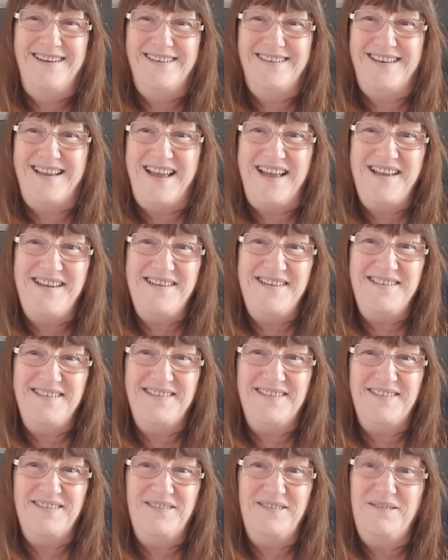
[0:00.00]
So
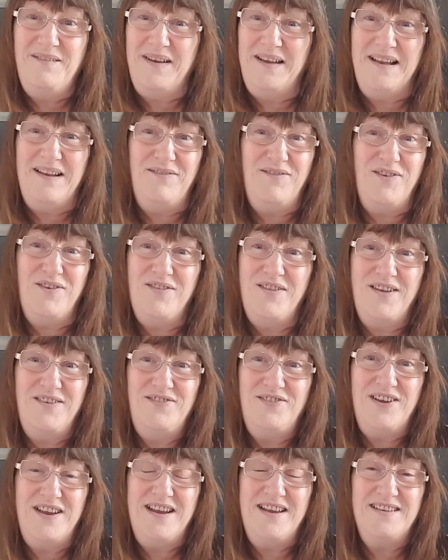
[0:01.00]
we'd lived all
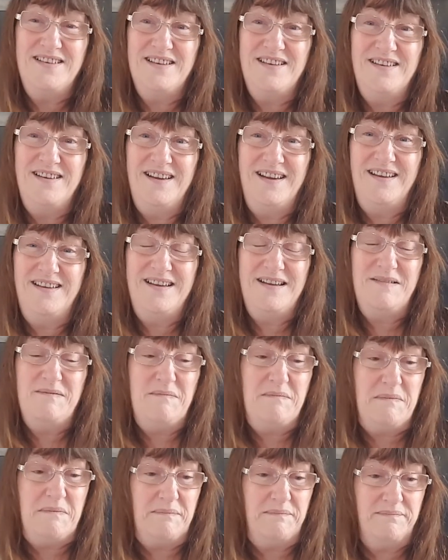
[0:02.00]
those years and it
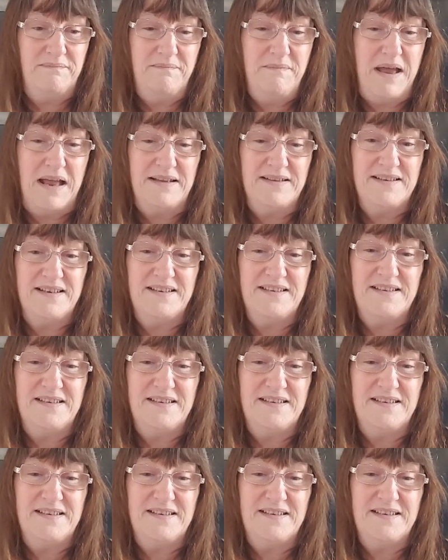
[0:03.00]
didn't matter.